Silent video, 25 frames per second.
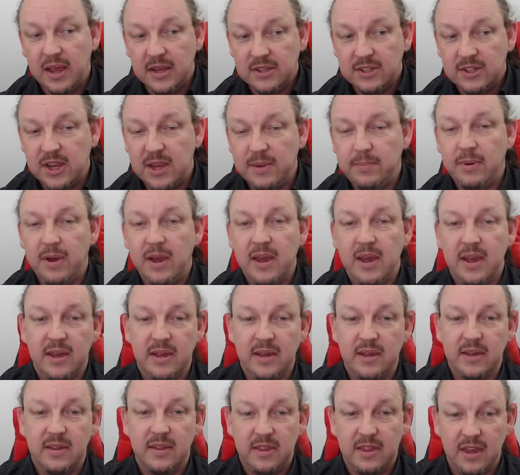
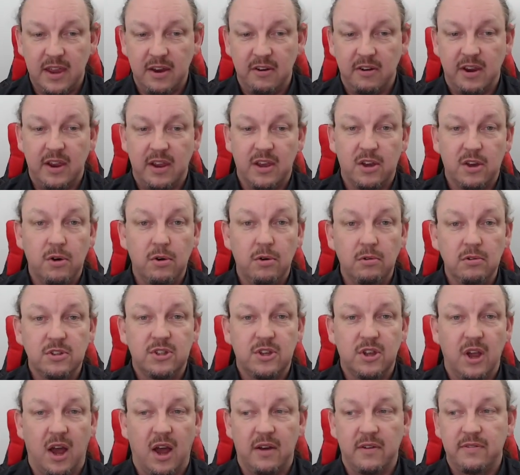CB theory, cool
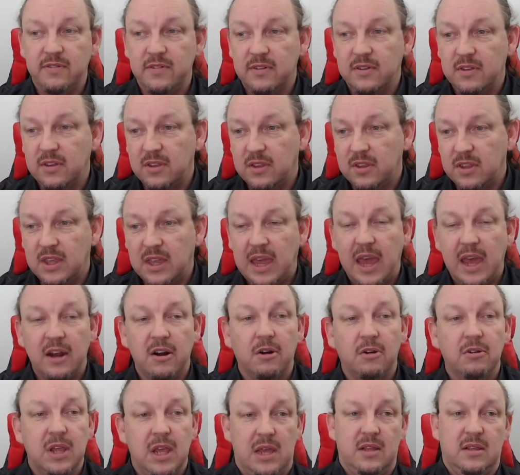stuff,
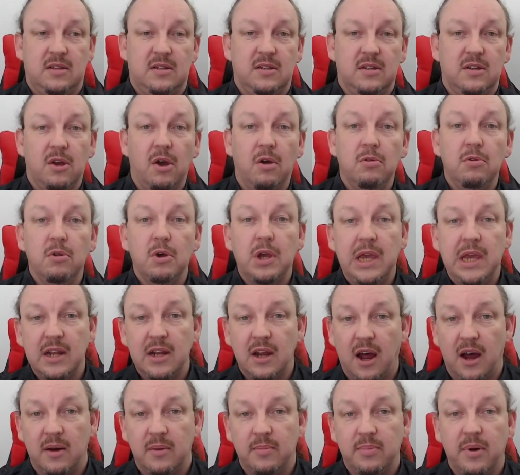get on it, go look
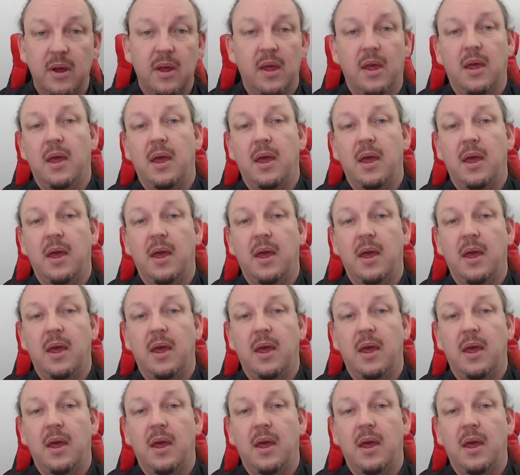it up.